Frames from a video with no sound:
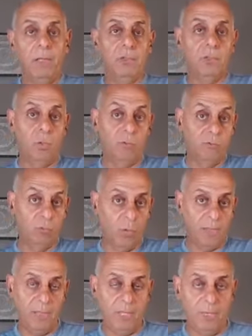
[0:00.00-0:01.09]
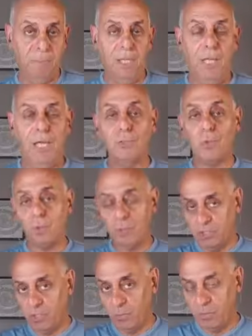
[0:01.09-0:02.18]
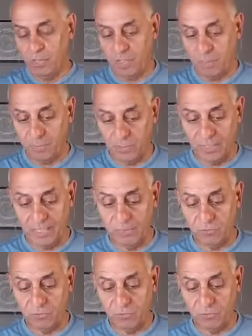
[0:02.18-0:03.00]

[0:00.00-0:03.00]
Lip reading: to avoid them. And so I want to share with you a couple of things.